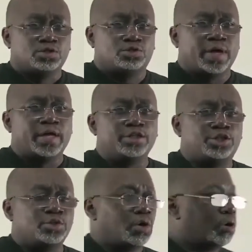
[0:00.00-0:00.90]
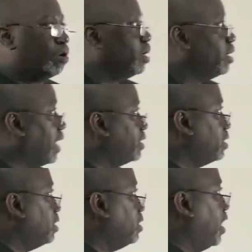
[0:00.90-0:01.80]
to ensure that
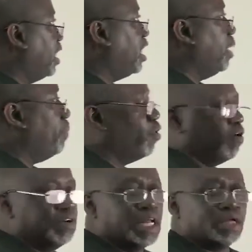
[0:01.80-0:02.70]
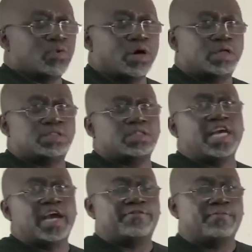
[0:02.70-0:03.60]
they keep your networks
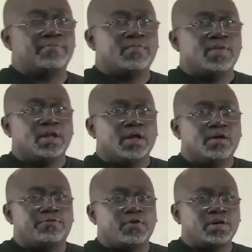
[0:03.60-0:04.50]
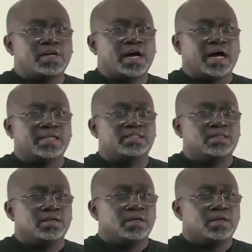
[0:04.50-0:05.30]
safe. Flood guards,